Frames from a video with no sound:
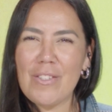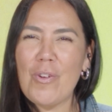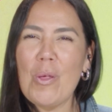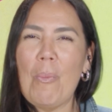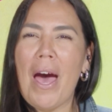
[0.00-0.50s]
for
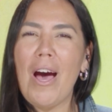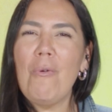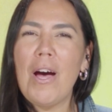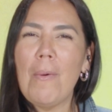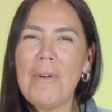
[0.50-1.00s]
the
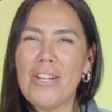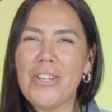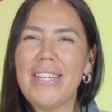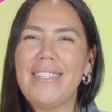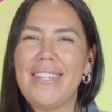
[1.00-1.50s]
Powwow Pitch
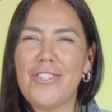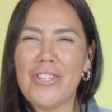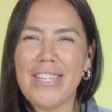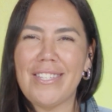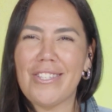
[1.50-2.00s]

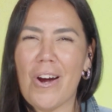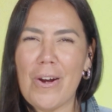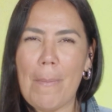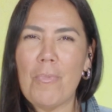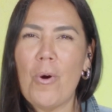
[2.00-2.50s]
Indigenous
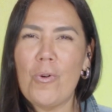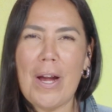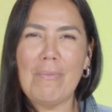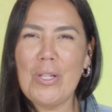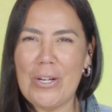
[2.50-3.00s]
Startup
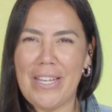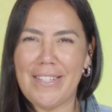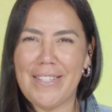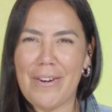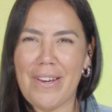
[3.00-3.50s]
Program Learning
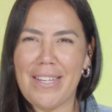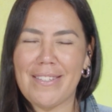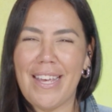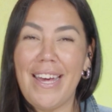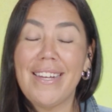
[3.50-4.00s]

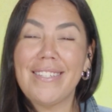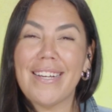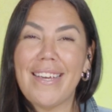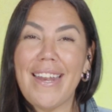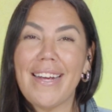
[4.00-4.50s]
Series to
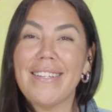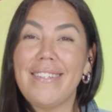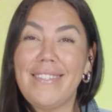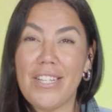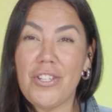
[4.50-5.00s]
connect
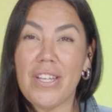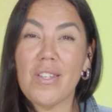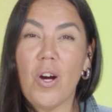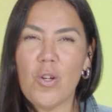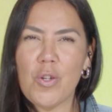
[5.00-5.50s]
Indigenous
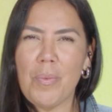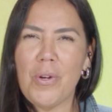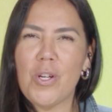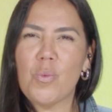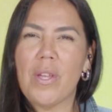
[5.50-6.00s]

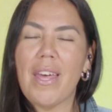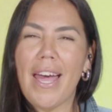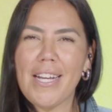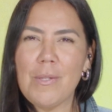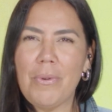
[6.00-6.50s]
entrepreneurs with
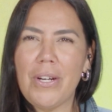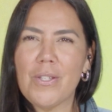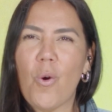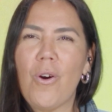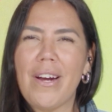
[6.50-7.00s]
experts,
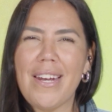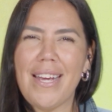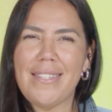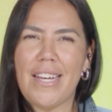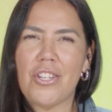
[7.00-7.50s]

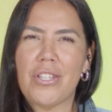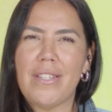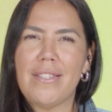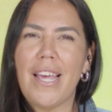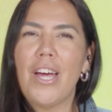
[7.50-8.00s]

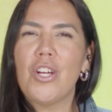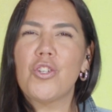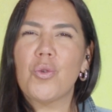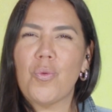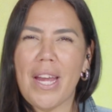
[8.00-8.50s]
organizations,
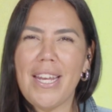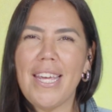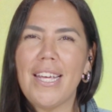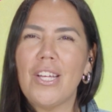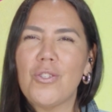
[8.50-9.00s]

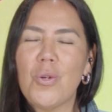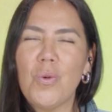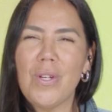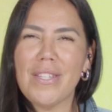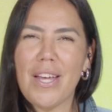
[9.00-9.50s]
training,
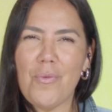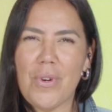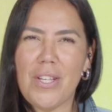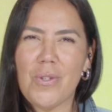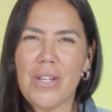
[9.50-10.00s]
tools, and
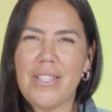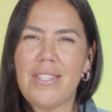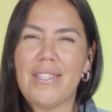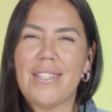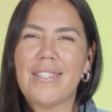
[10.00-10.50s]

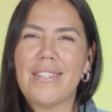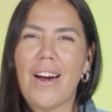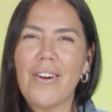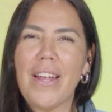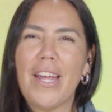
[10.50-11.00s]
resources to
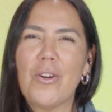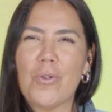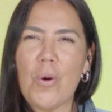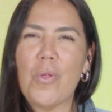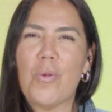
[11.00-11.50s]
start and
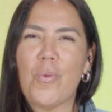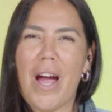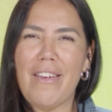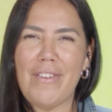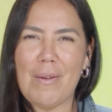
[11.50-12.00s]
grow
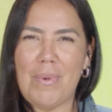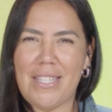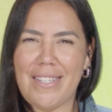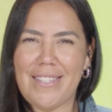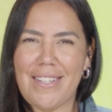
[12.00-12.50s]
thriving
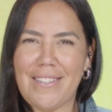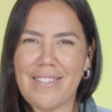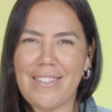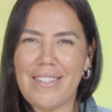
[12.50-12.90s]
businesses.